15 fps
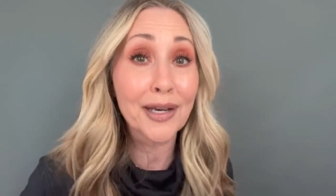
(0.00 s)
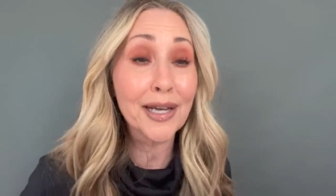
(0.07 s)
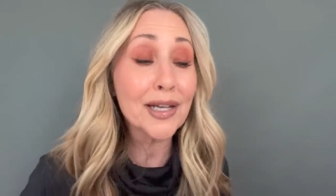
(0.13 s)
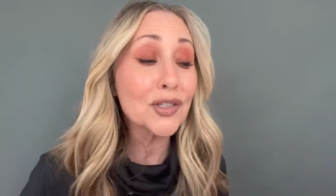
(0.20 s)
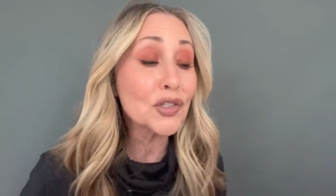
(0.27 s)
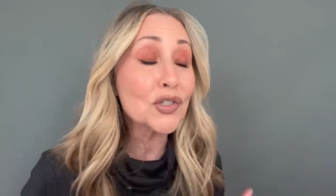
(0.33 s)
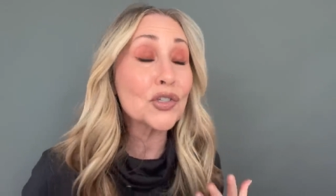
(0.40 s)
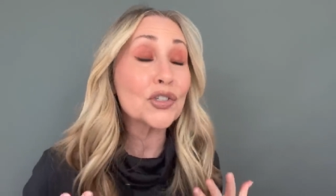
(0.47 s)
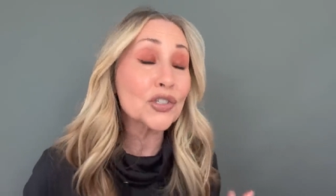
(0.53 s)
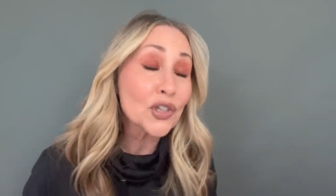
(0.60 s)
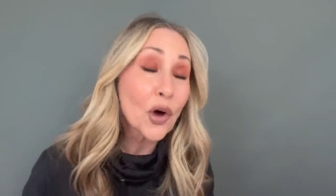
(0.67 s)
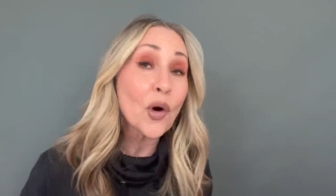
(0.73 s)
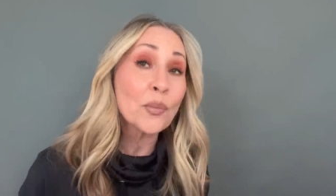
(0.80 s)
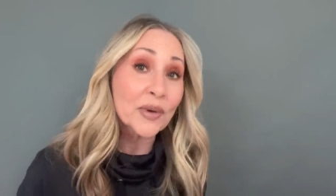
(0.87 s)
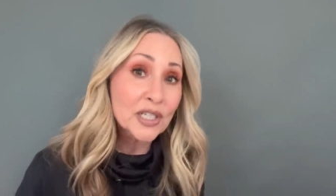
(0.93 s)
It's
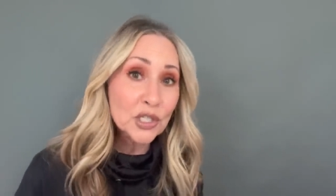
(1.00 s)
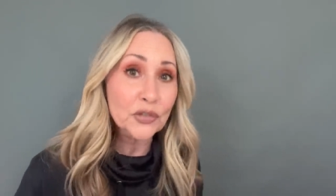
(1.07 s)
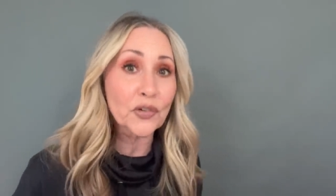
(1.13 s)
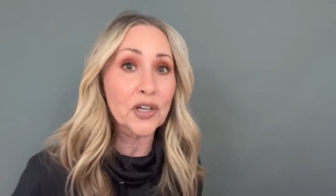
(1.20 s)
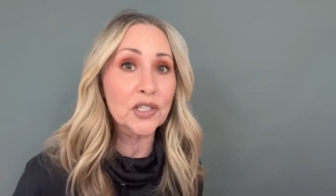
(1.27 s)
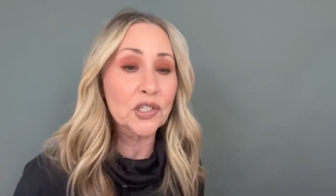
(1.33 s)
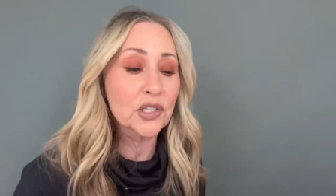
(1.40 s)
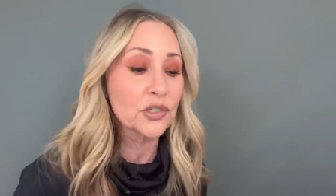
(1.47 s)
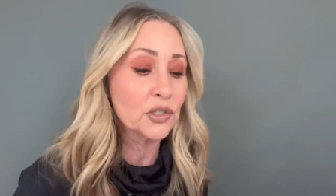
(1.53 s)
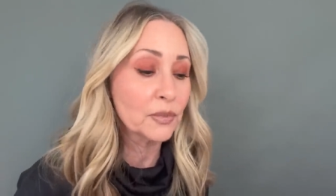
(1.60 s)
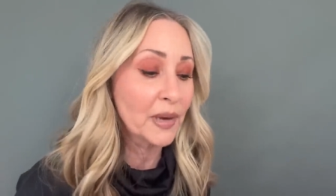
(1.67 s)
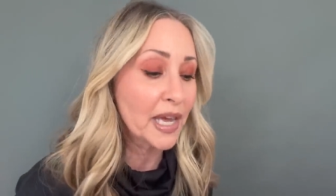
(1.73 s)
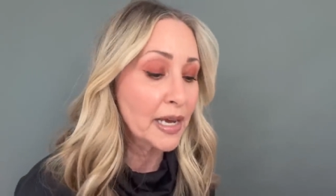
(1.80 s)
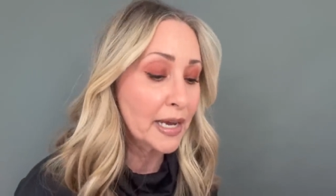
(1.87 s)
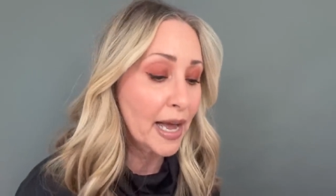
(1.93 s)
so much fun to do
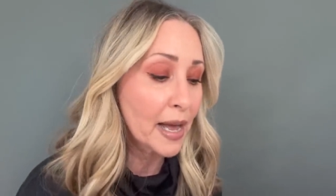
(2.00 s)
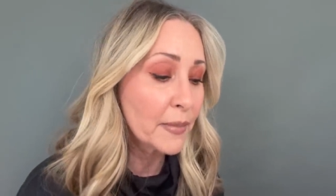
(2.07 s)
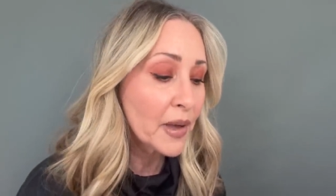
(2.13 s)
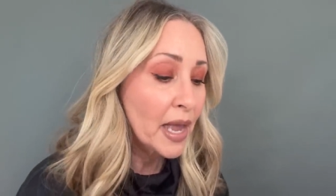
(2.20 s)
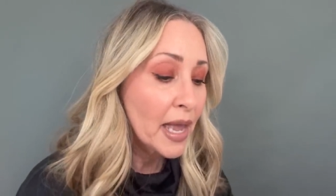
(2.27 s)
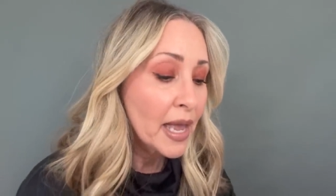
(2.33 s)
makeup.